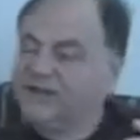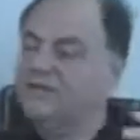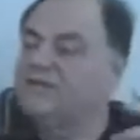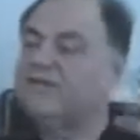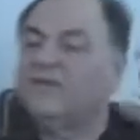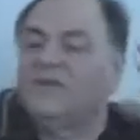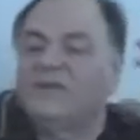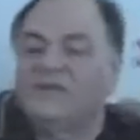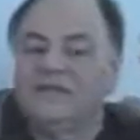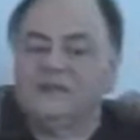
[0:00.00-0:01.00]
different
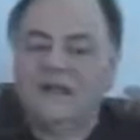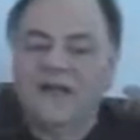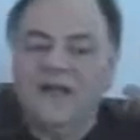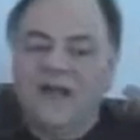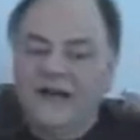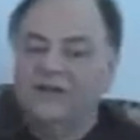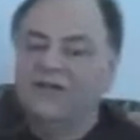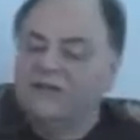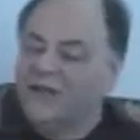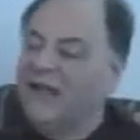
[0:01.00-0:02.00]
degrees of
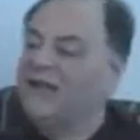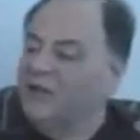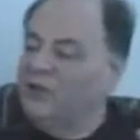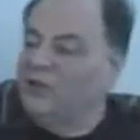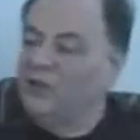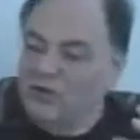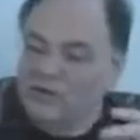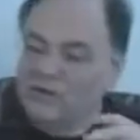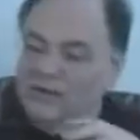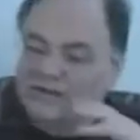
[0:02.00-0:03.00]
understanding the
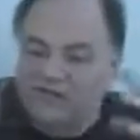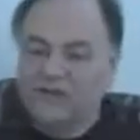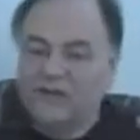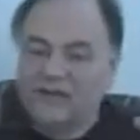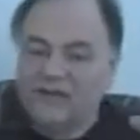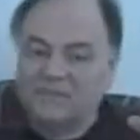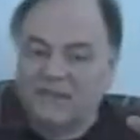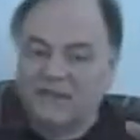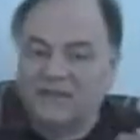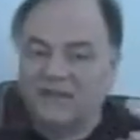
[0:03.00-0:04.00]
world in its physical
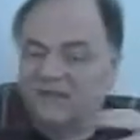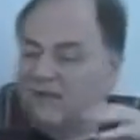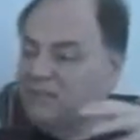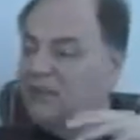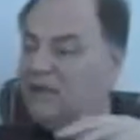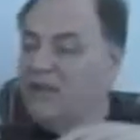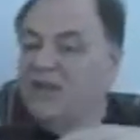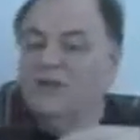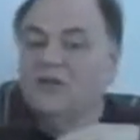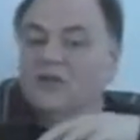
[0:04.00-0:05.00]
aspects and attempting
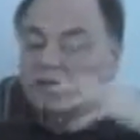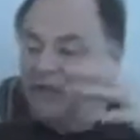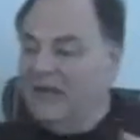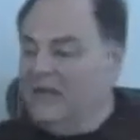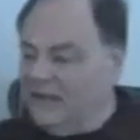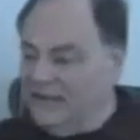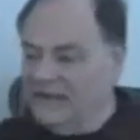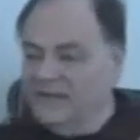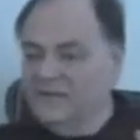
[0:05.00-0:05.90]
to look beyond it.